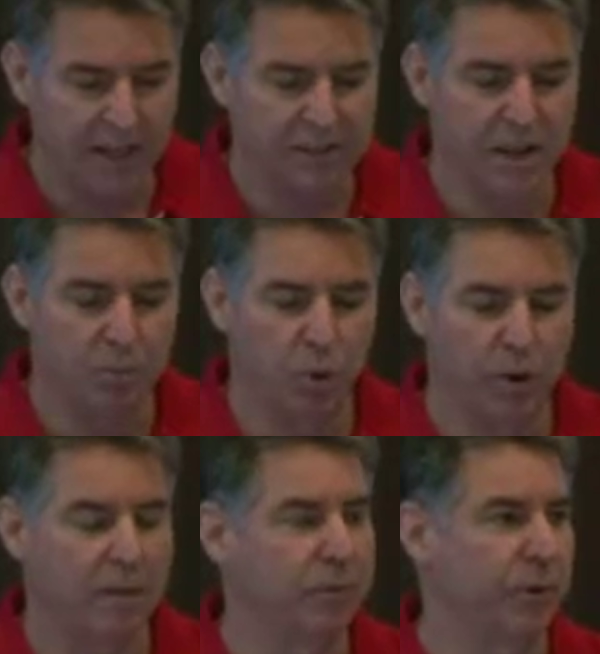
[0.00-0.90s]
it's then
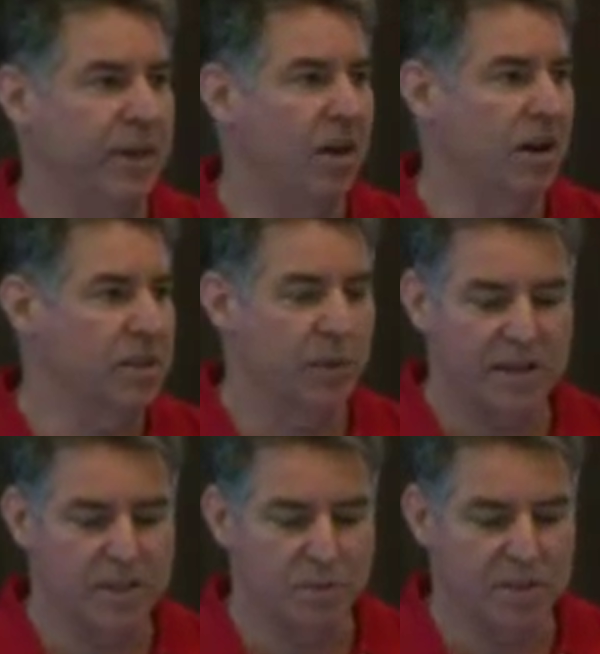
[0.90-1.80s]
brought up 3 lines. So we
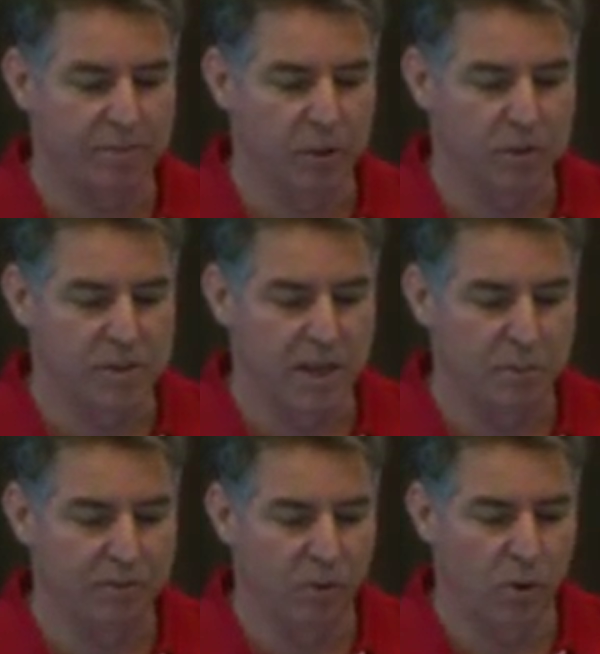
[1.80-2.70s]
had some stuff that was there
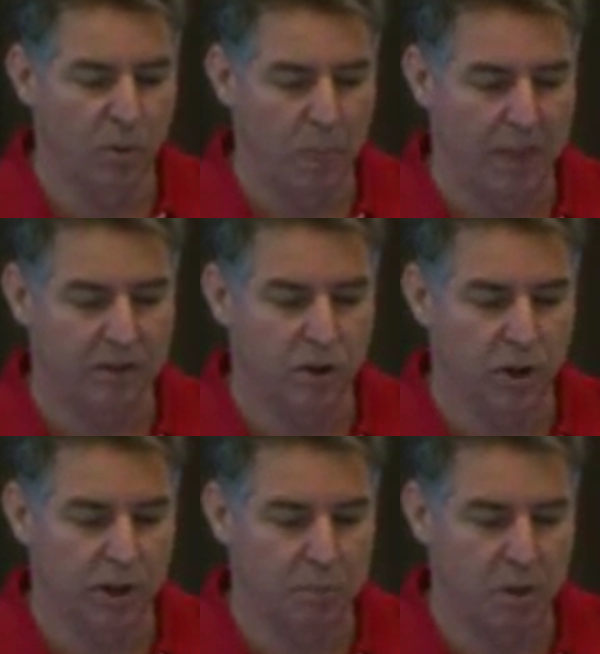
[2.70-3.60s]
before, it's
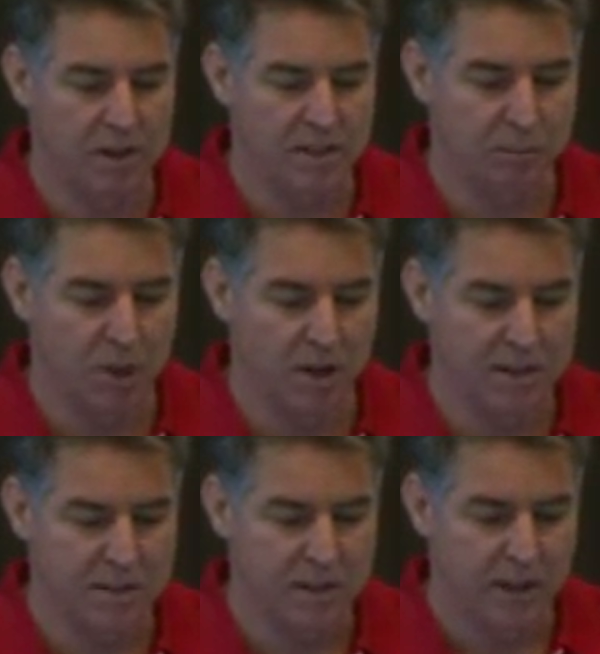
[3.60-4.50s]
gone and combined some
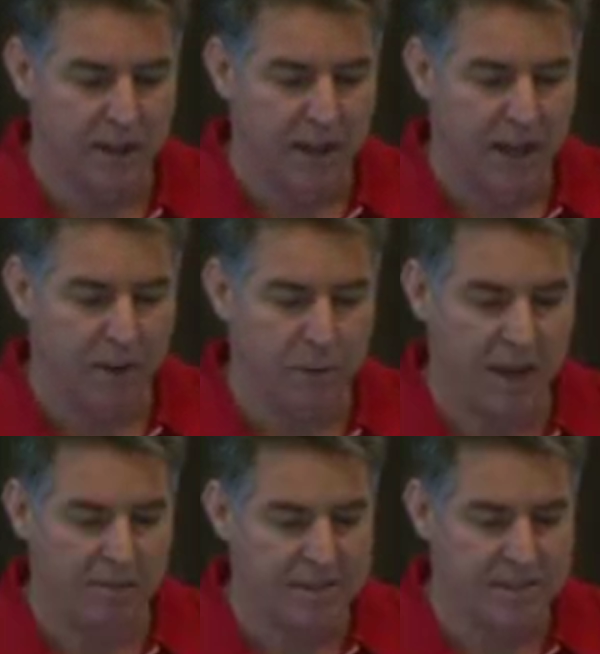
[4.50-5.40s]
lines, and we
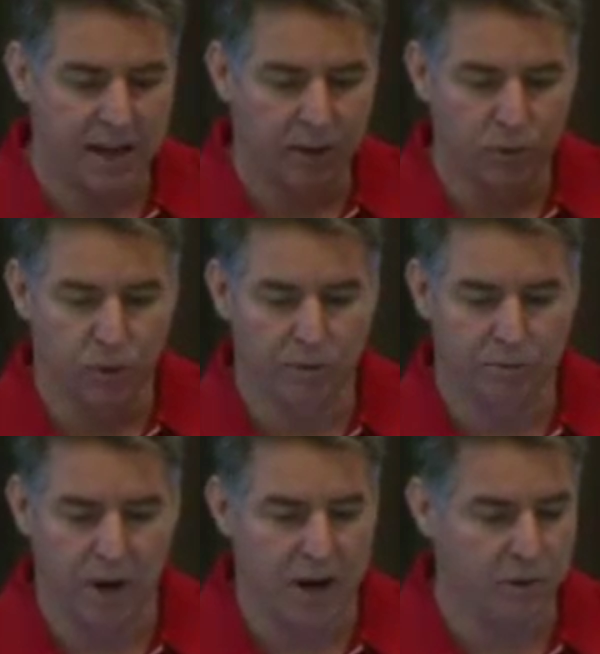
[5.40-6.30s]
have our sales order
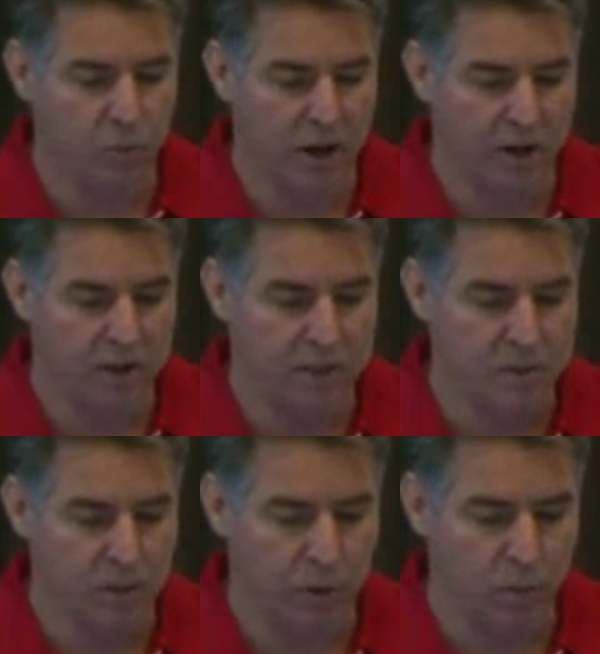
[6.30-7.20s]
for 101
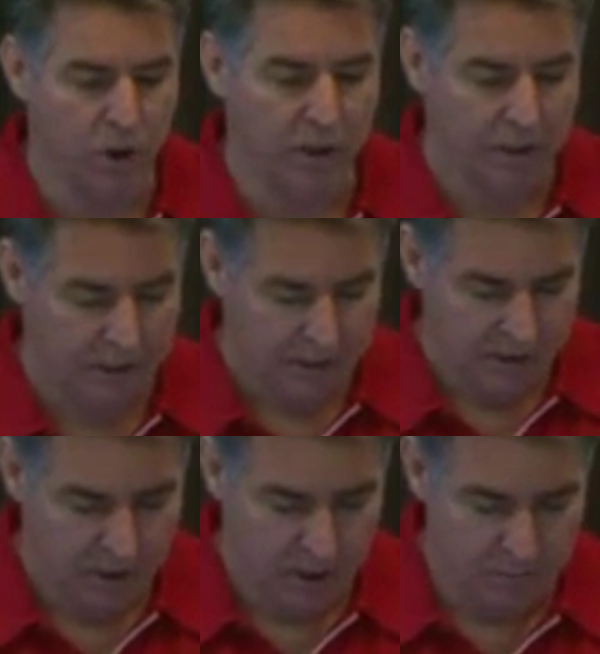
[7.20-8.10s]
items that we want.
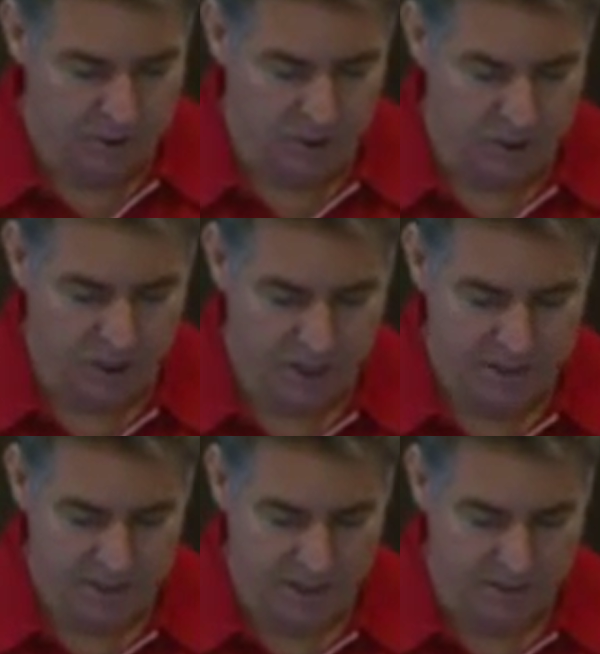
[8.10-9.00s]
I'm just going to
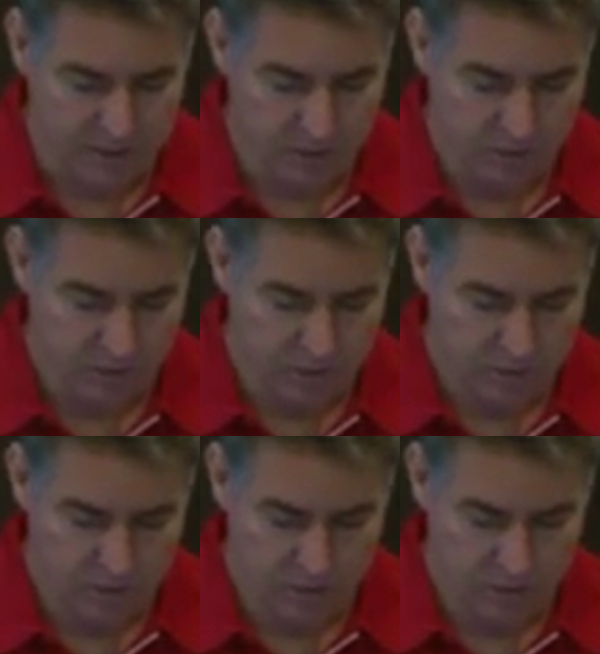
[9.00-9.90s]
change that to
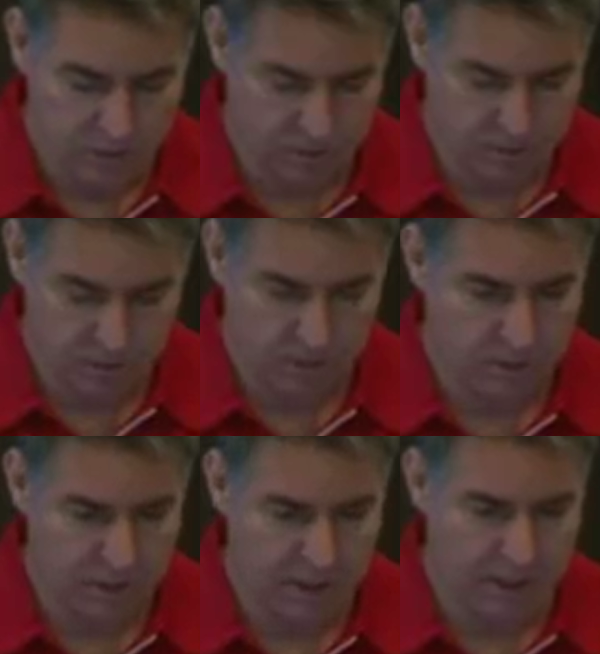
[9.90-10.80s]

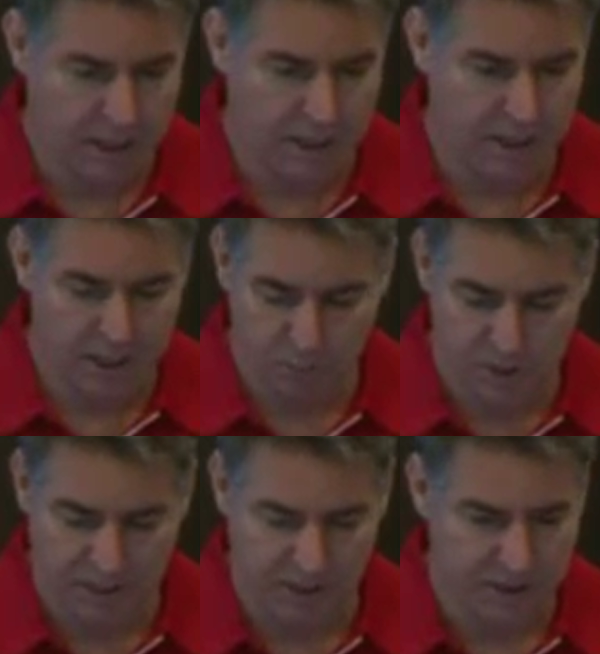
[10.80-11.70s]
a
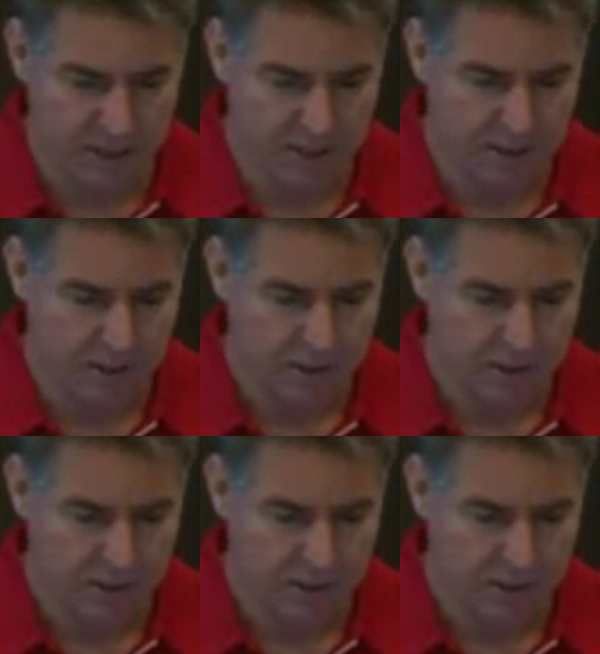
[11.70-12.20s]
particular debtor,